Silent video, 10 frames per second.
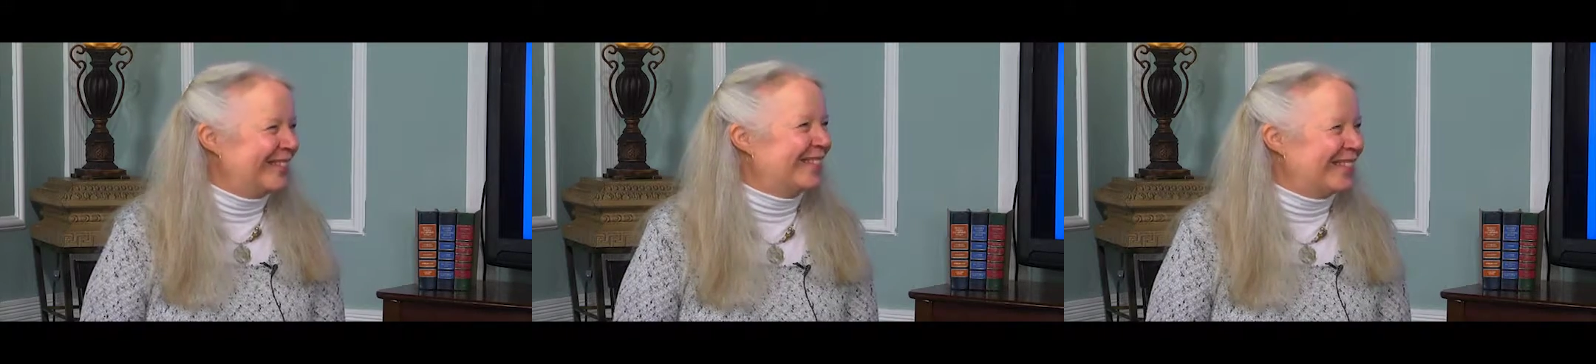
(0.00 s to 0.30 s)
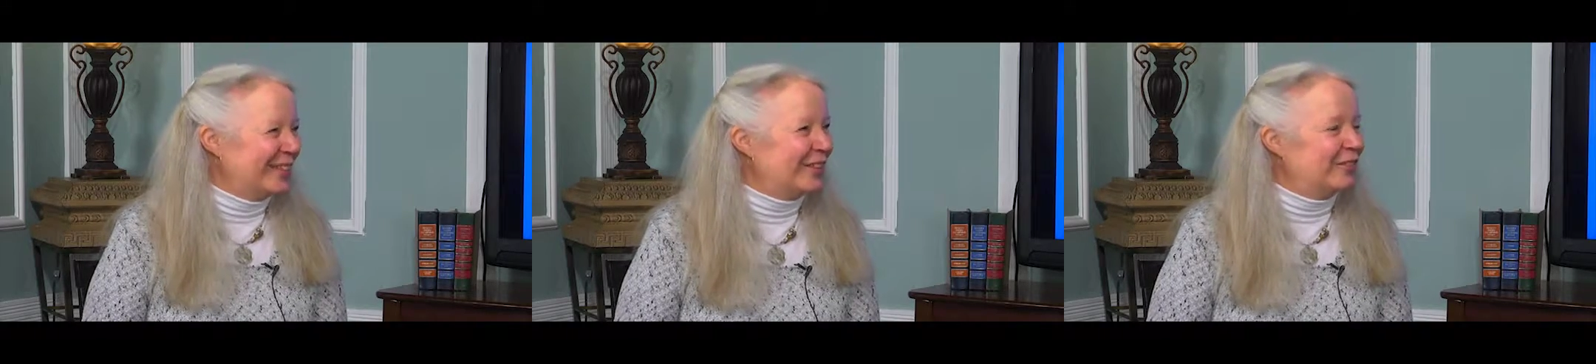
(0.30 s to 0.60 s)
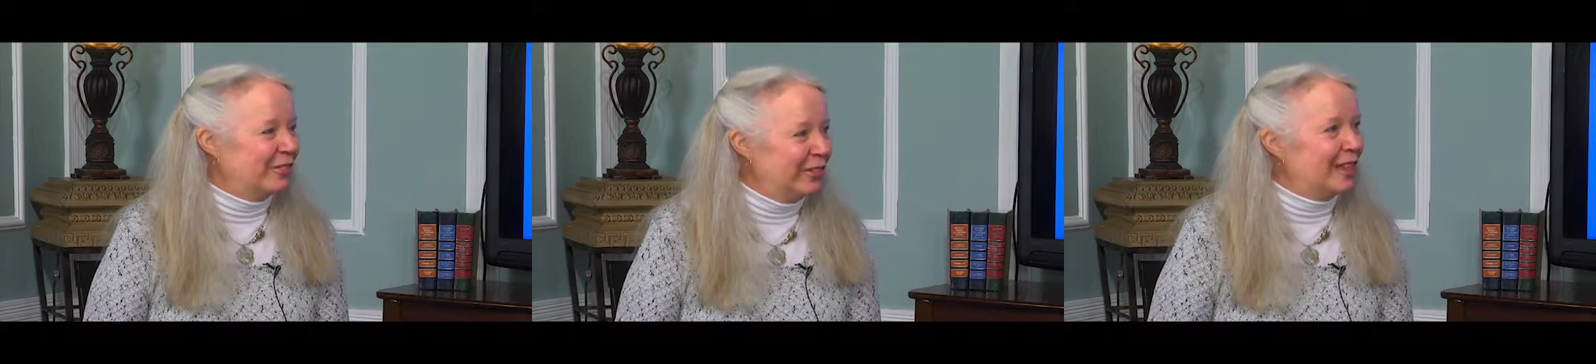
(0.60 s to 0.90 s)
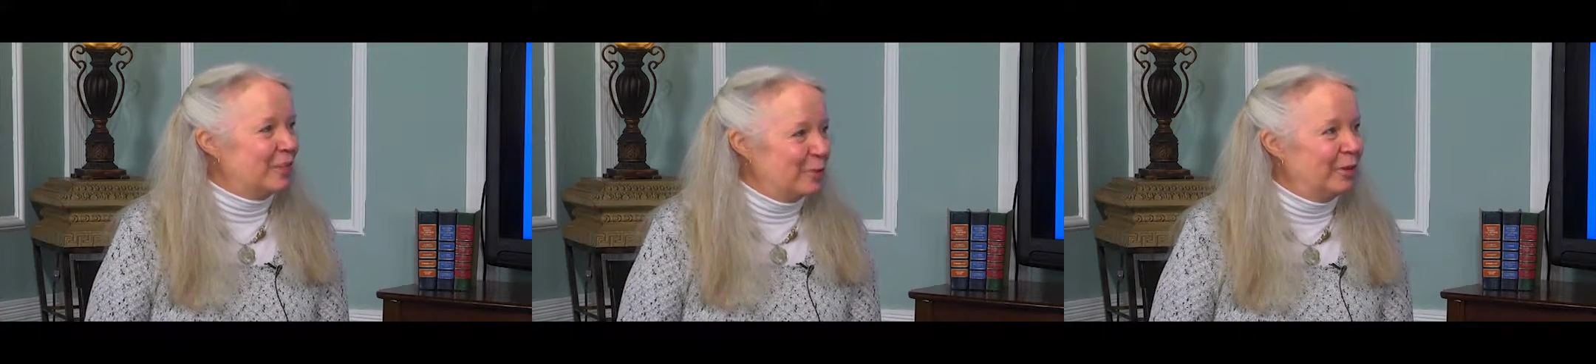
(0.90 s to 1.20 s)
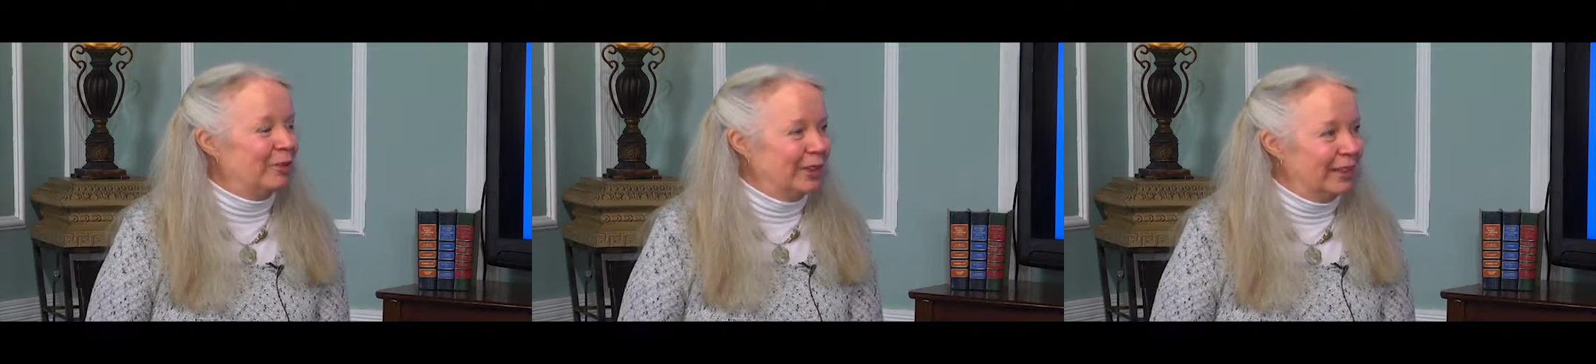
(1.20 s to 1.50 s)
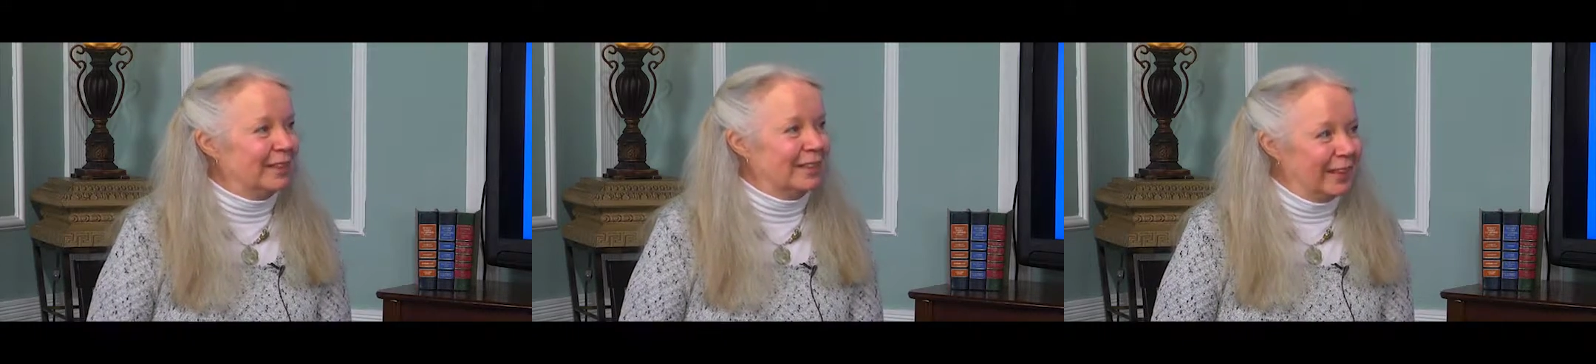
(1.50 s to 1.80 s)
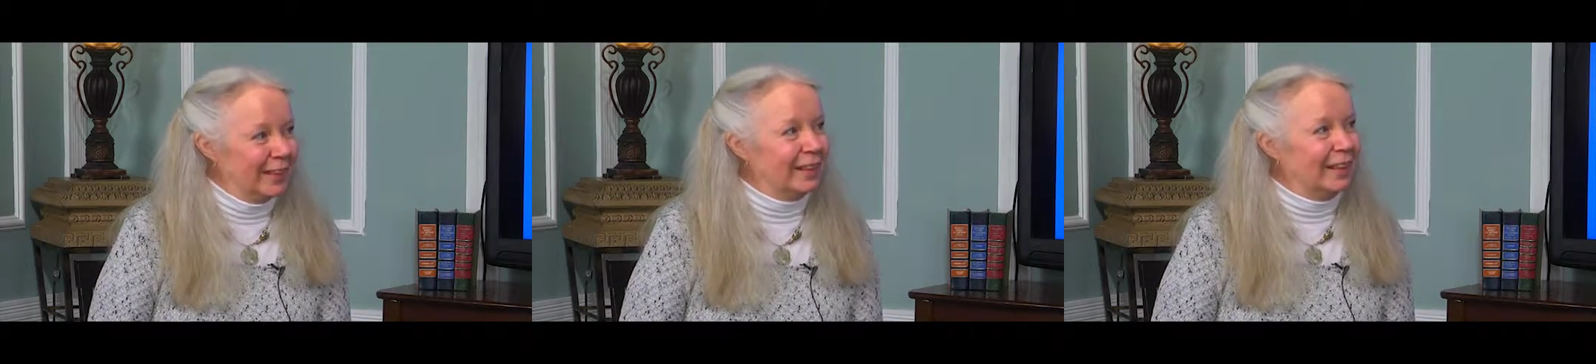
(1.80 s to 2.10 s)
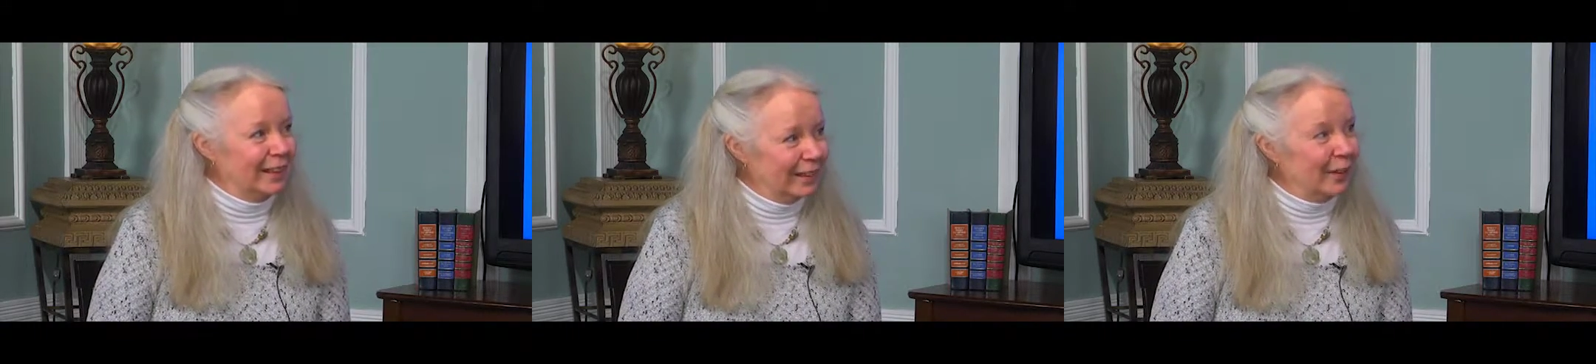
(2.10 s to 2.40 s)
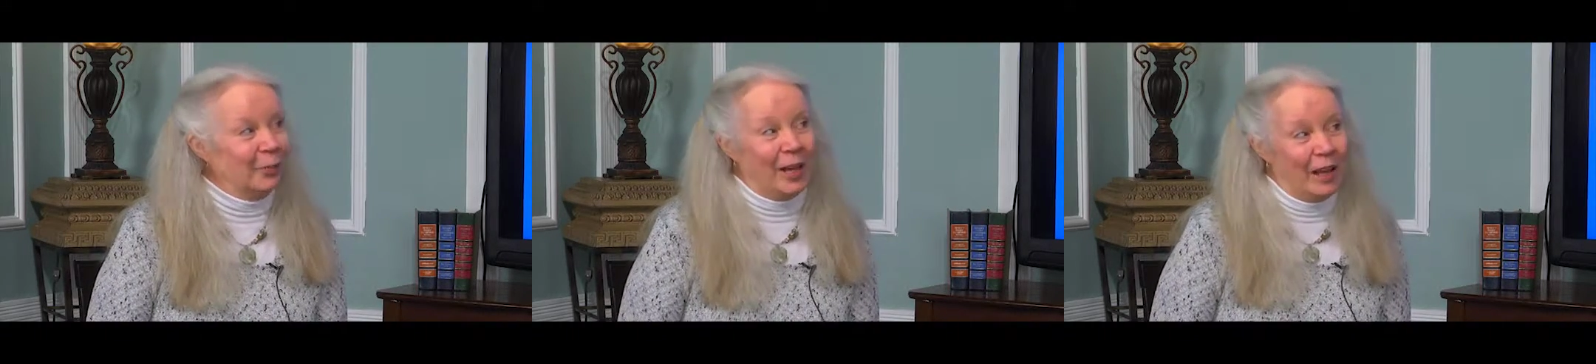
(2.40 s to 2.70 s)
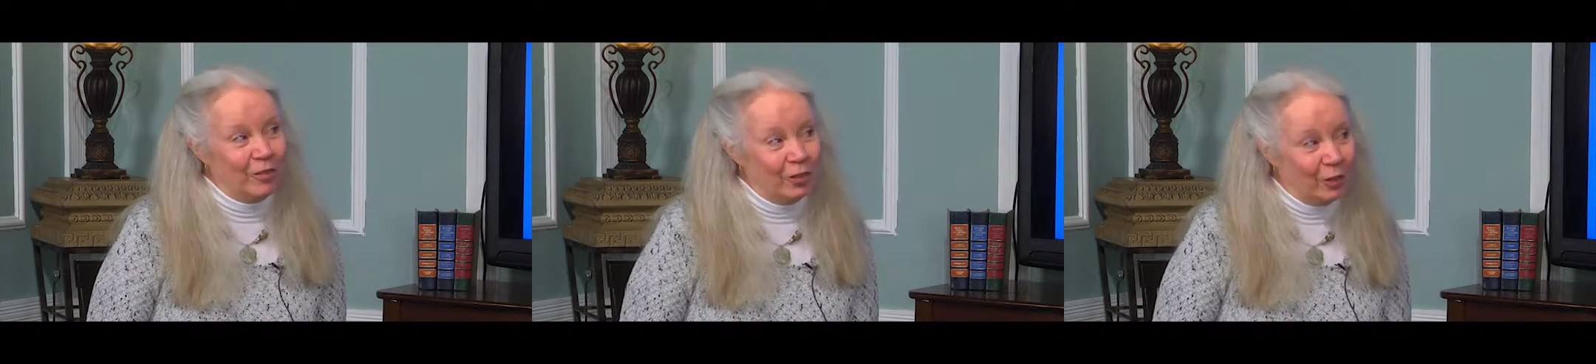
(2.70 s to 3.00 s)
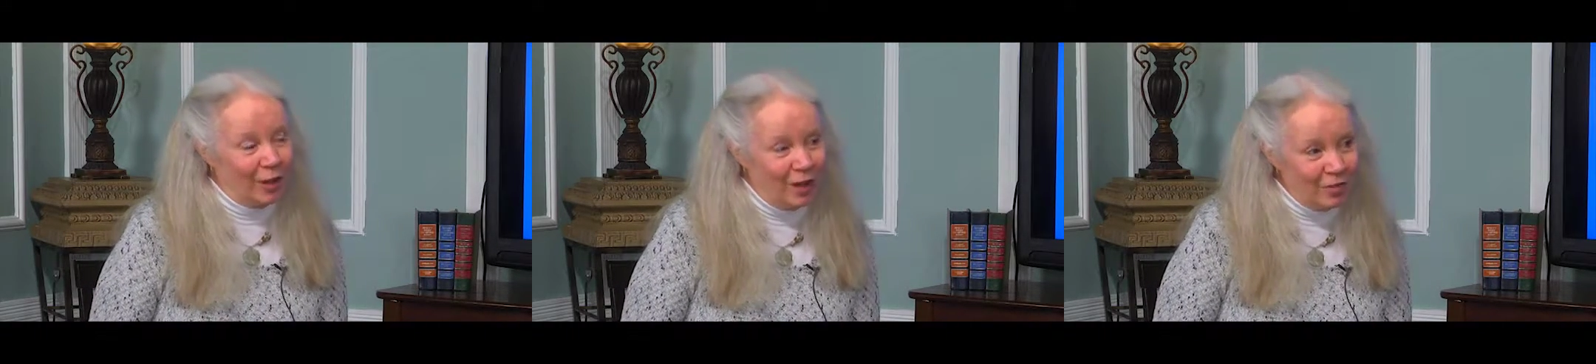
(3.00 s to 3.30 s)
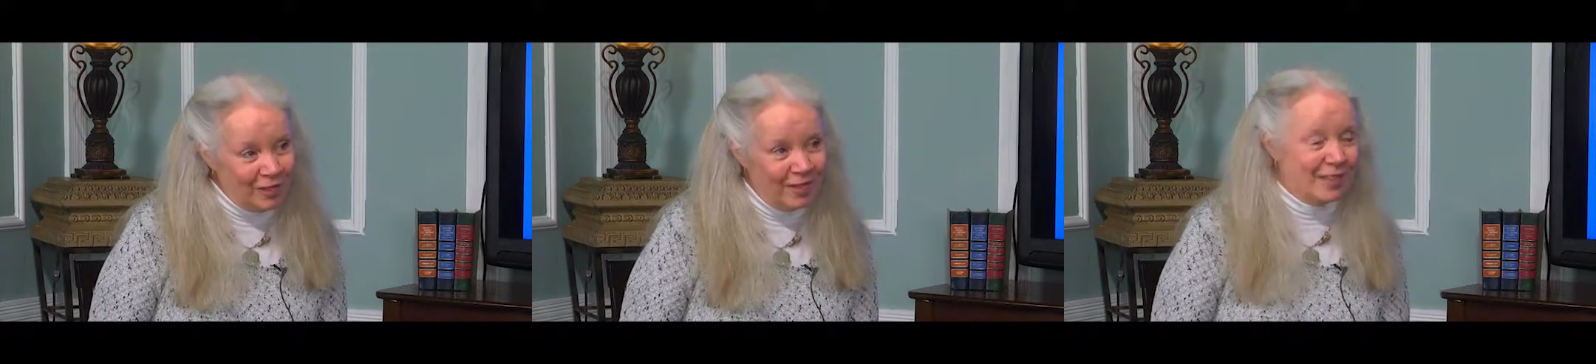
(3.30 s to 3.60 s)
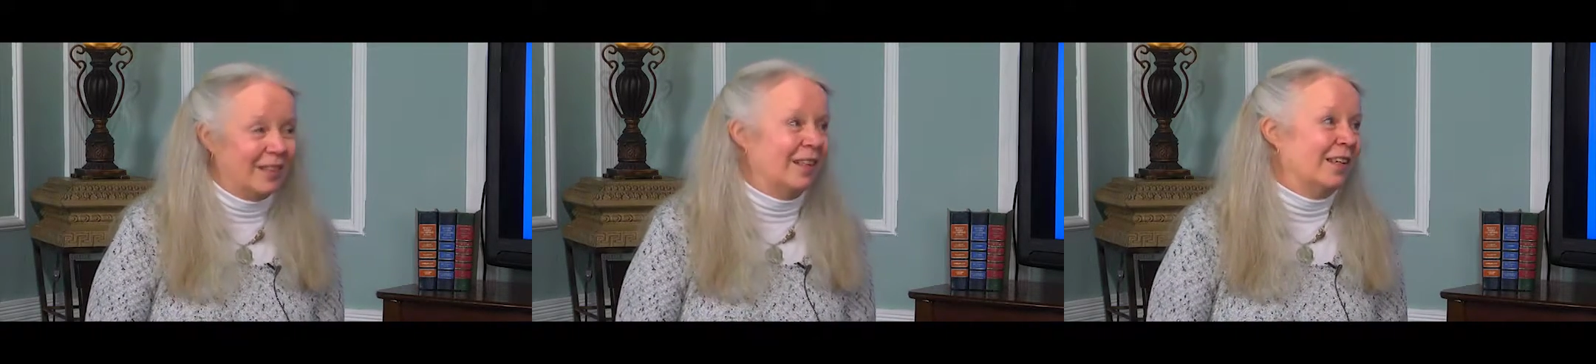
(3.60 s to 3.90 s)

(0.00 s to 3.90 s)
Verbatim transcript: So it's, re- it's been great. really exciting lately. We have a new office,